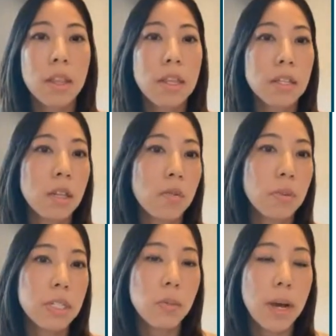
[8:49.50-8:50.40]
The
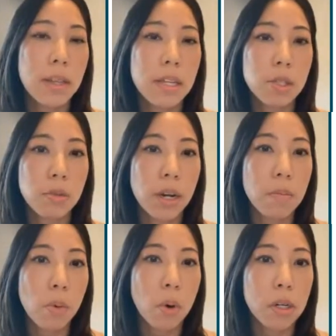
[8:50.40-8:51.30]
reason why these 3 are
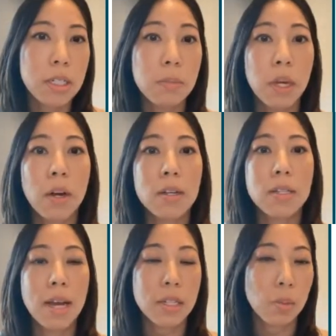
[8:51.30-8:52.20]
important is
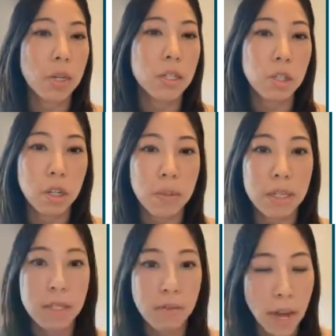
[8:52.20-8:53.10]
because that's what
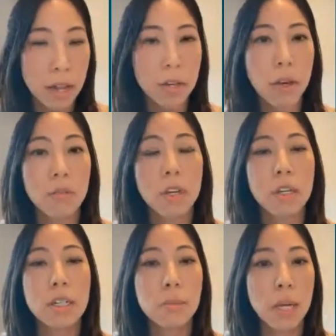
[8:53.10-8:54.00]
determines the value of your
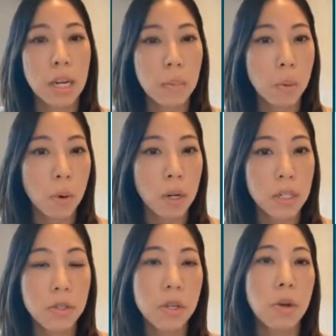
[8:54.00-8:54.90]
goods being
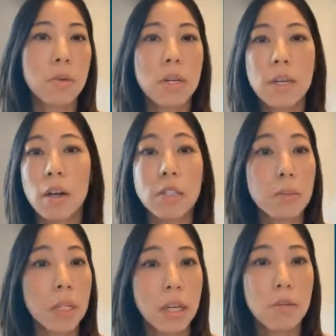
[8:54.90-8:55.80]
imported. So
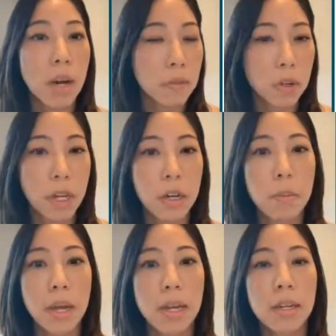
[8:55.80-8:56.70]
ultimately the revenue that
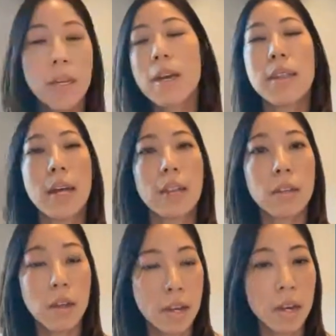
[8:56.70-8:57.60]
you're paying that
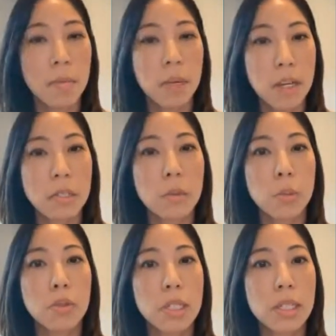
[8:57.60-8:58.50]

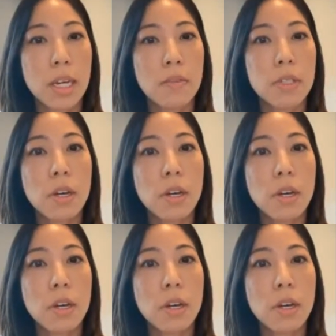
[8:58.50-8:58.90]
customs will receive.